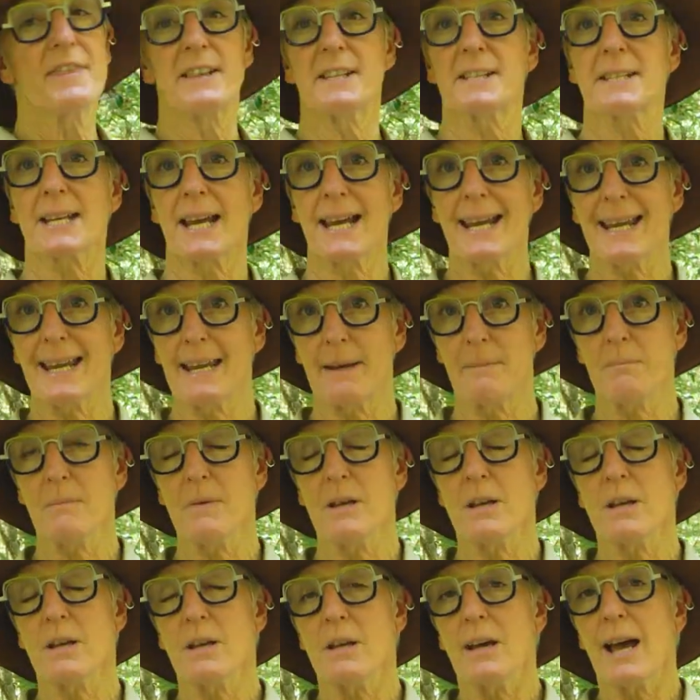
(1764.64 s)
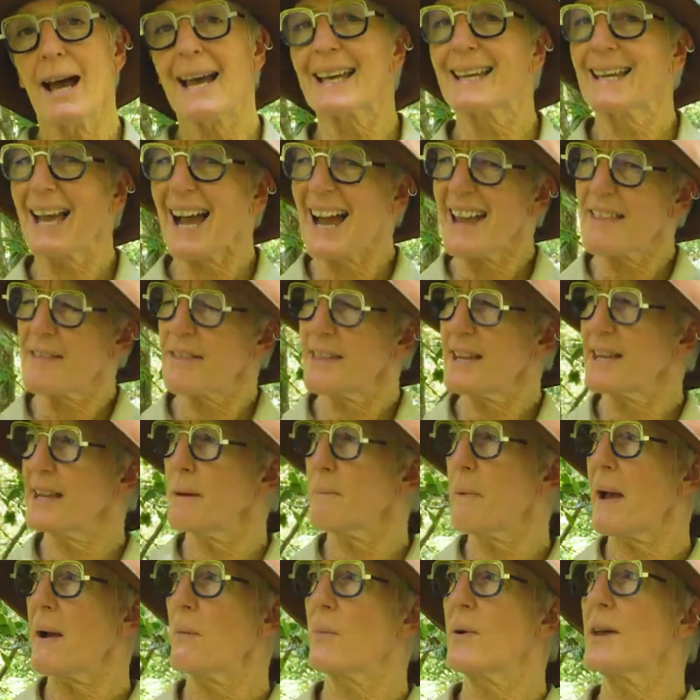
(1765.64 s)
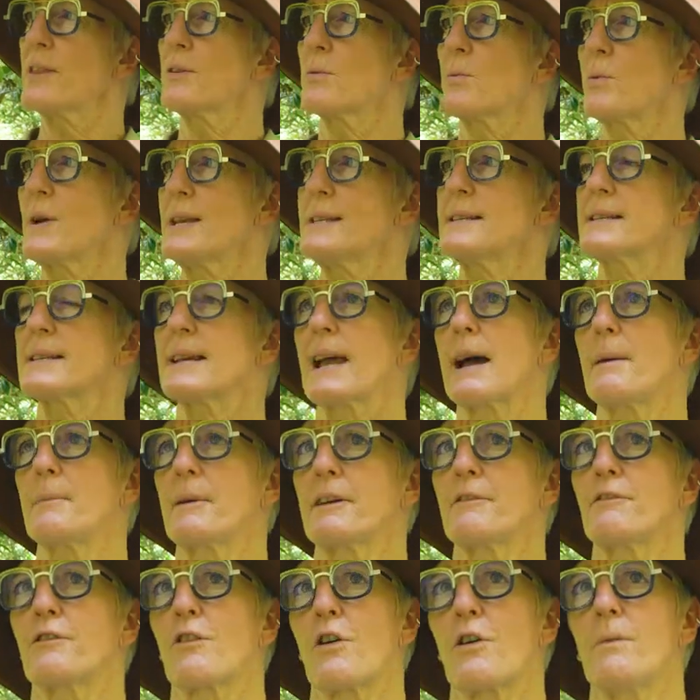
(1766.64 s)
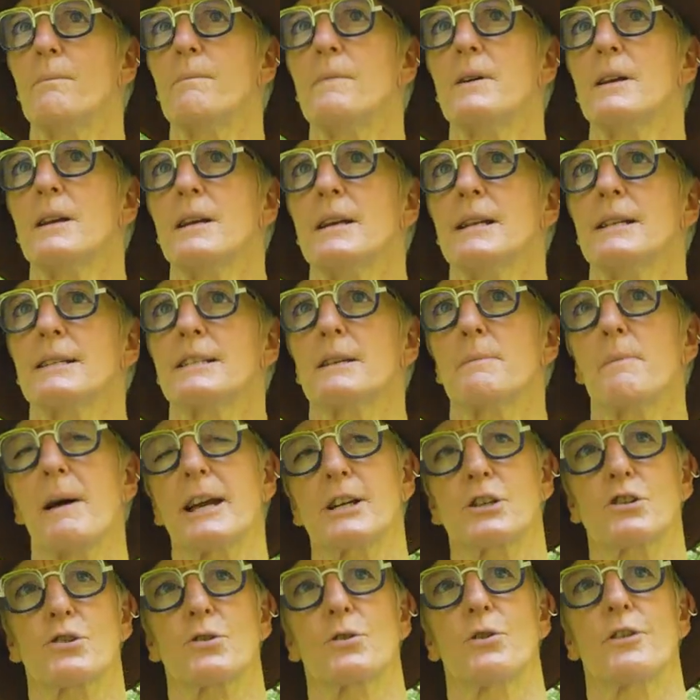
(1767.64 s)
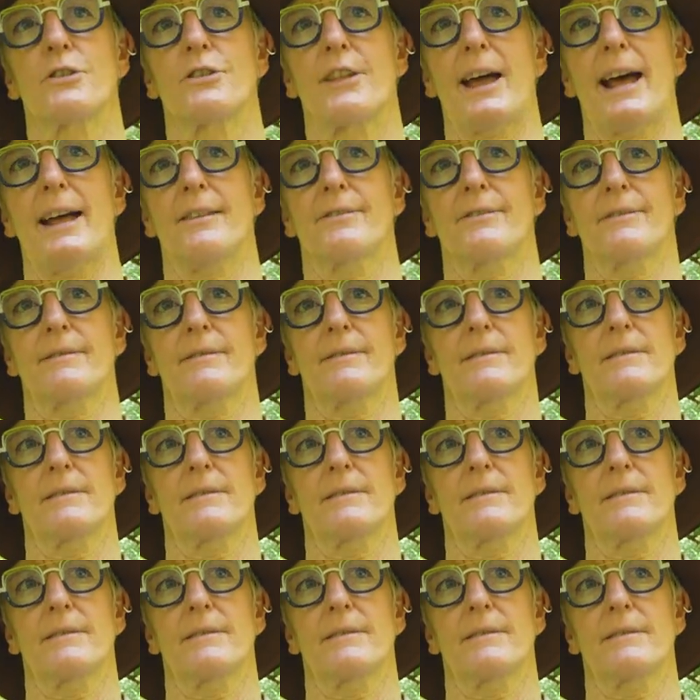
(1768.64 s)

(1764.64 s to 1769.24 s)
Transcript: the team, again, think about where the wind's coming from to make sure that